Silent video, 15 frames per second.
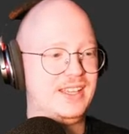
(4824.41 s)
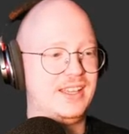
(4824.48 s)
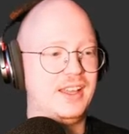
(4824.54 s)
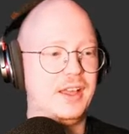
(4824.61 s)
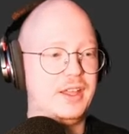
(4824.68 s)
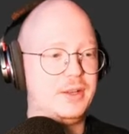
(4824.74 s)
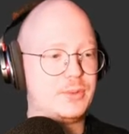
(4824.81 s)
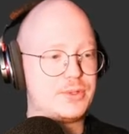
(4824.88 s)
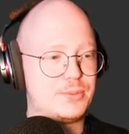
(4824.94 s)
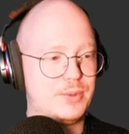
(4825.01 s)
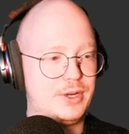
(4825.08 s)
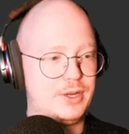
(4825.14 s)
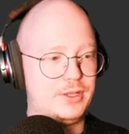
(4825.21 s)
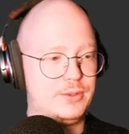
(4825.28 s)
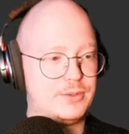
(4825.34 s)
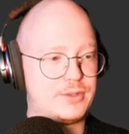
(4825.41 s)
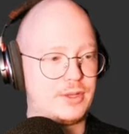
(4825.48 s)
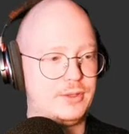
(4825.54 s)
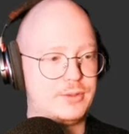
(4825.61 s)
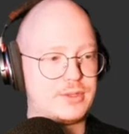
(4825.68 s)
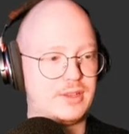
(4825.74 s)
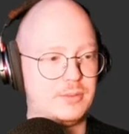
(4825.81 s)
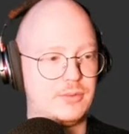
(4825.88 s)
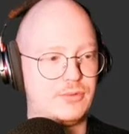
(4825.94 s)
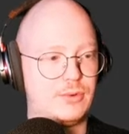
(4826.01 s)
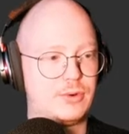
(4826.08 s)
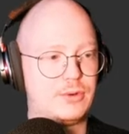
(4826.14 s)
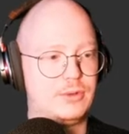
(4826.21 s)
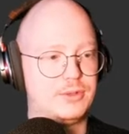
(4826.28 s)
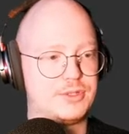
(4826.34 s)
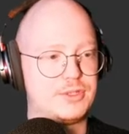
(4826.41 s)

Uh, there was one I used I used to have before called a